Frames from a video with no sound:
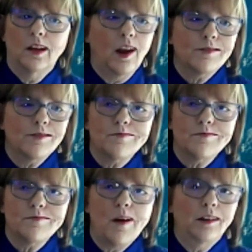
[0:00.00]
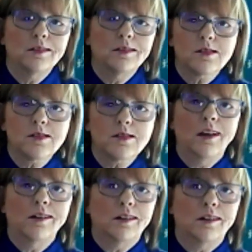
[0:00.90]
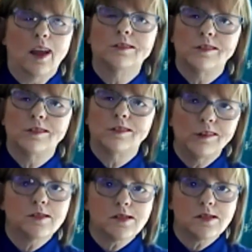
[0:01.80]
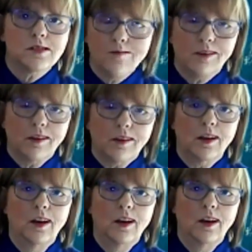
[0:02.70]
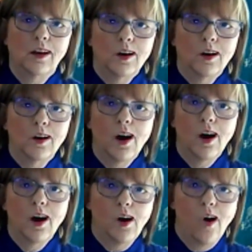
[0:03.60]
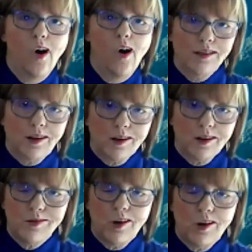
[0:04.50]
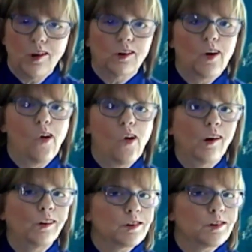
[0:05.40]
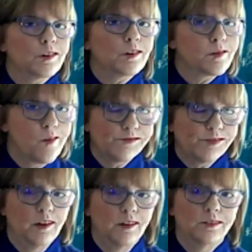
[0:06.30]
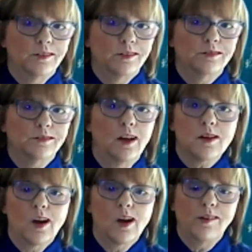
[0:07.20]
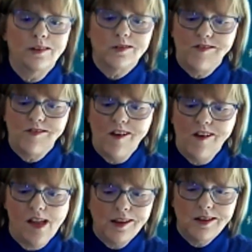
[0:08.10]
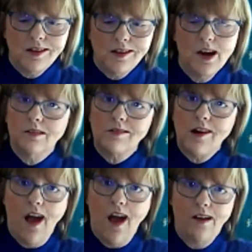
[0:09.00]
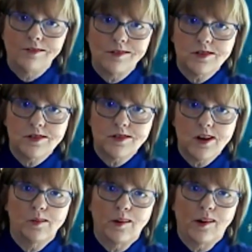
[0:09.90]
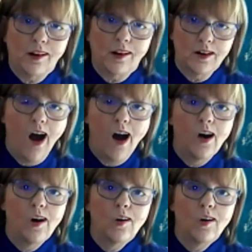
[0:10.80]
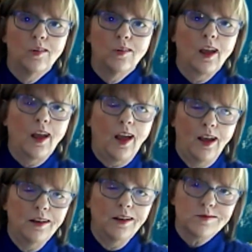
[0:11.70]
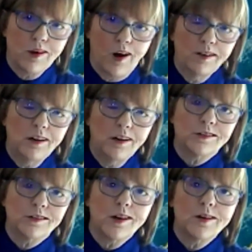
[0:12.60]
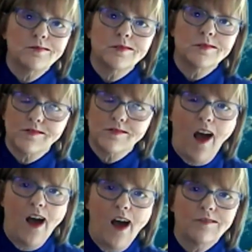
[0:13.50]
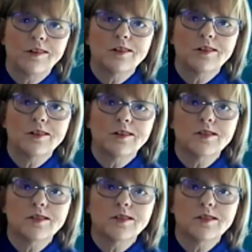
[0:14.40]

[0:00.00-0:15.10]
everybody in the state can do something on the computer or your smartphone. So it's finally arrived so that we can all, as brain injury survivors,